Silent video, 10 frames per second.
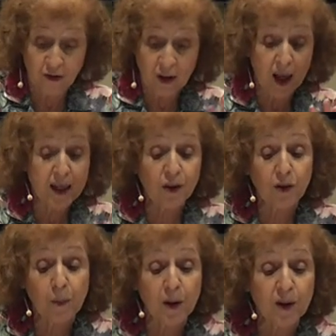flying
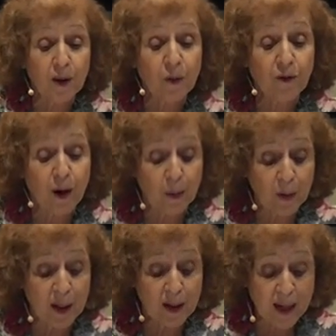through the part that we've
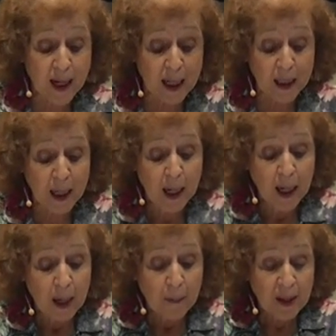already done.
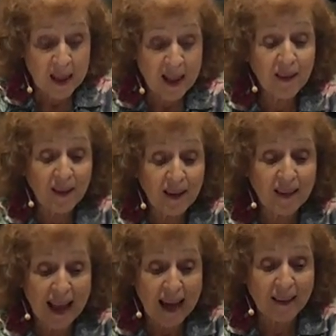But this
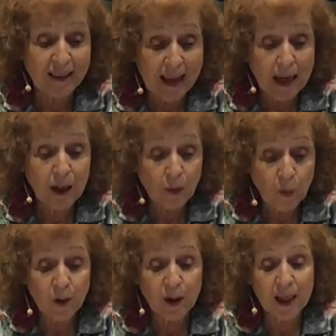is that second
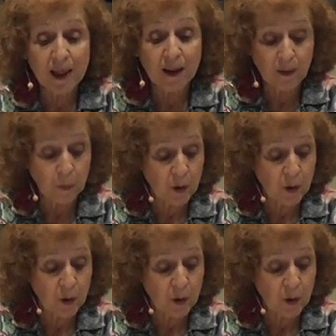warning in this